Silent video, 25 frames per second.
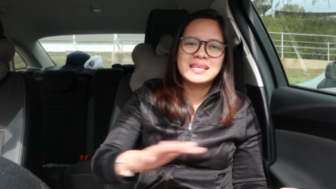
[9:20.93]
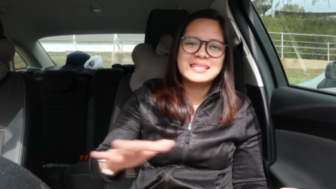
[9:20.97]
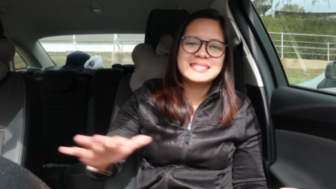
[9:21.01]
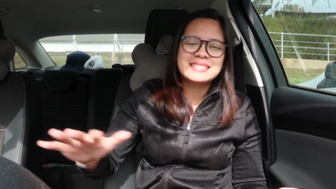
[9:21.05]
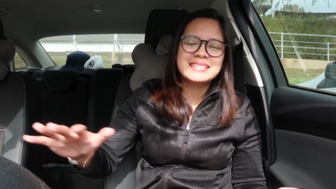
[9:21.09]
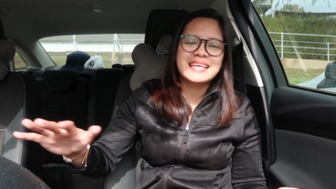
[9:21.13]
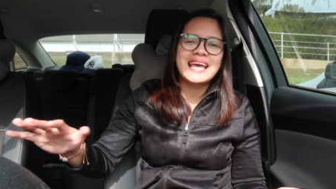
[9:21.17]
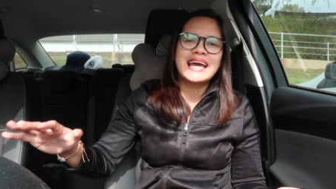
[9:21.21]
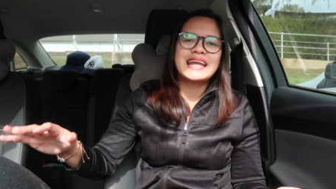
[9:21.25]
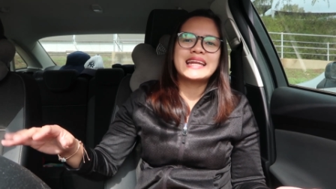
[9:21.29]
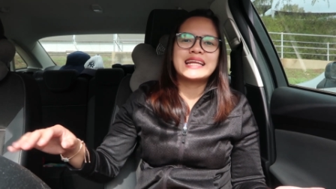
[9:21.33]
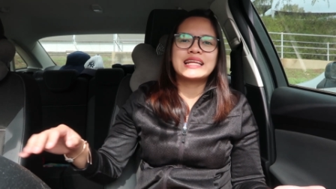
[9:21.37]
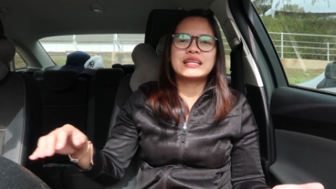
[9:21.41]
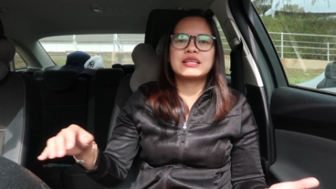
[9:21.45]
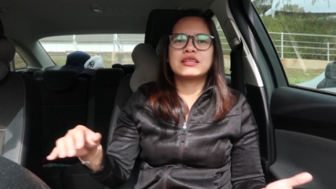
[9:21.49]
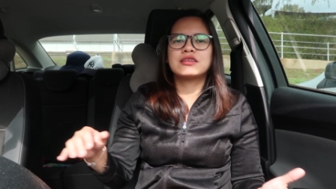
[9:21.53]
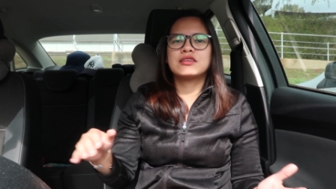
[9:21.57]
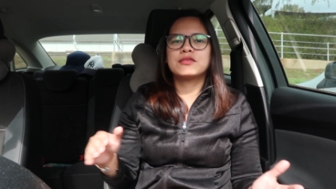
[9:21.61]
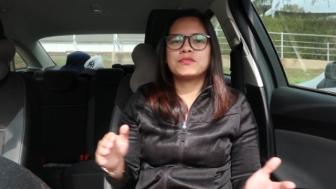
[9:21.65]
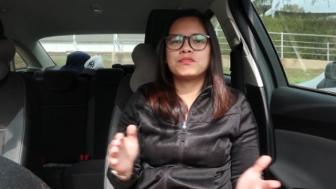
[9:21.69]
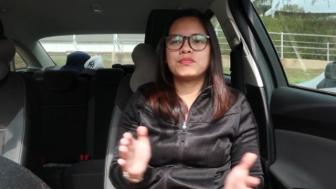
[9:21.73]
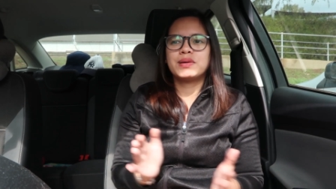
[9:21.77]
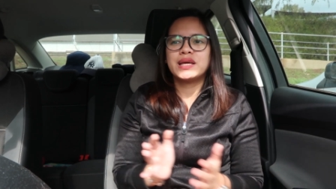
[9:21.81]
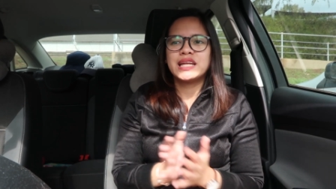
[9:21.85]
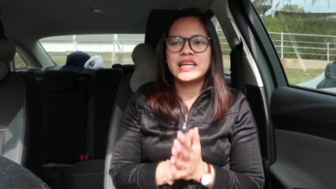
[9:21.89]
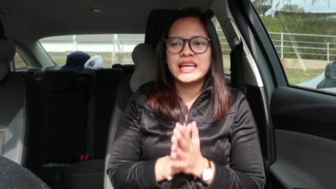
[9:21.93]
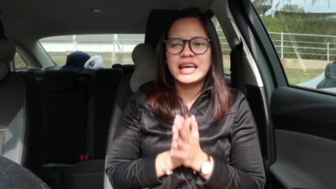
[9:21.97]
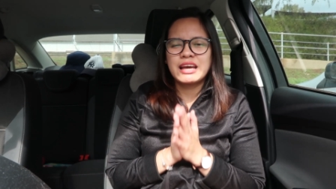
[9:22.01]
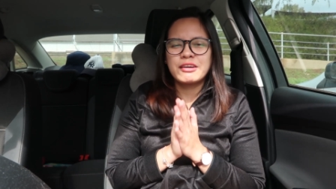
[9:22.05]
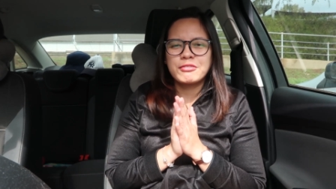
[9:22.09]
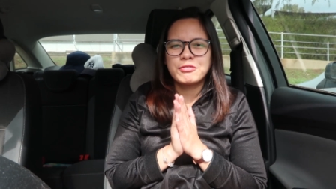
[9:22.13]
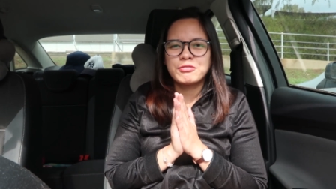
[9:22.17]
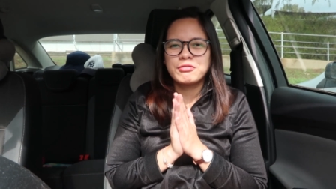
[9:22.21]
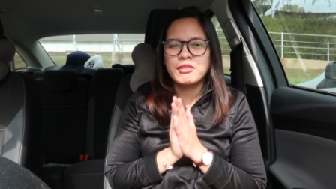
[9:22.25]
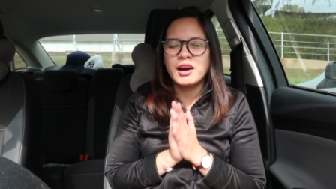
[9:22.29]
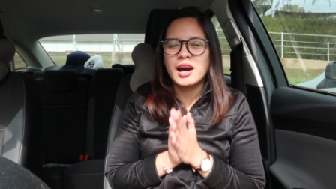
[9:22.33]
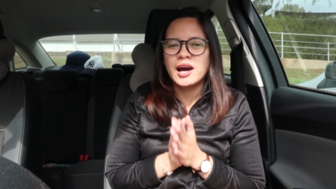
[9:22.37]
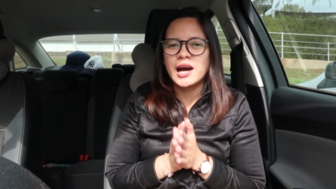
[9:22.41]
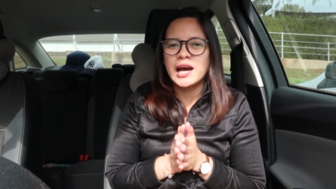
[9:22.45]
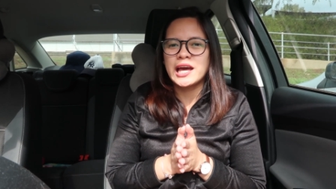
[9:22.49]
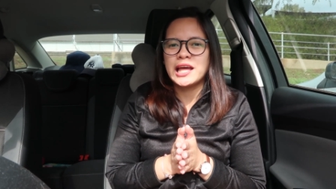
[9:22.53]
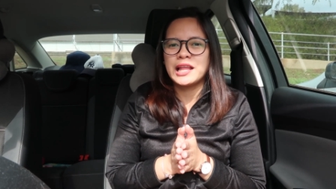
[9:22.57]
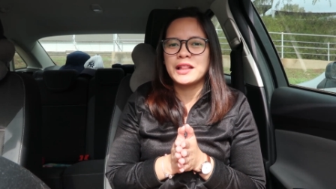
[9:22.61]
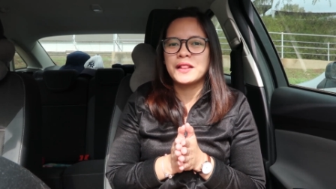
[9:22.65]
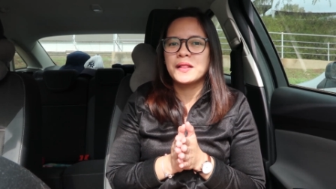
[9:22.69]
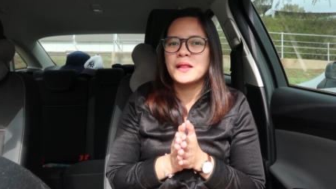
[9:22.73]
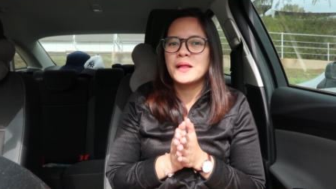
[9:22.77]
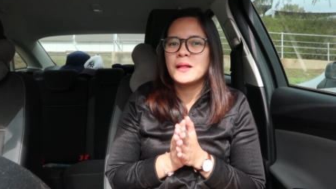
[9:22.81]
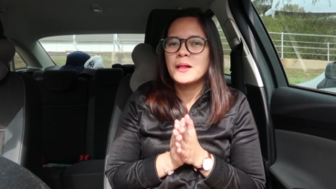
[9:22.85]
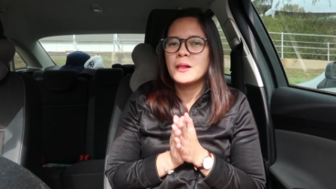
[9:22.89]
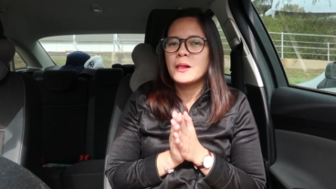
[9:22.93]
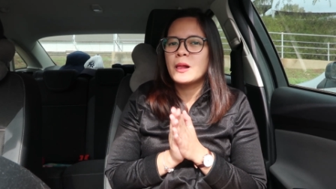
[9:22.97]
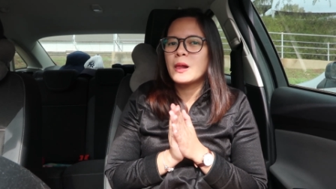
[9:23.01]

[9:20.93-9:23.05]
scan it PDF file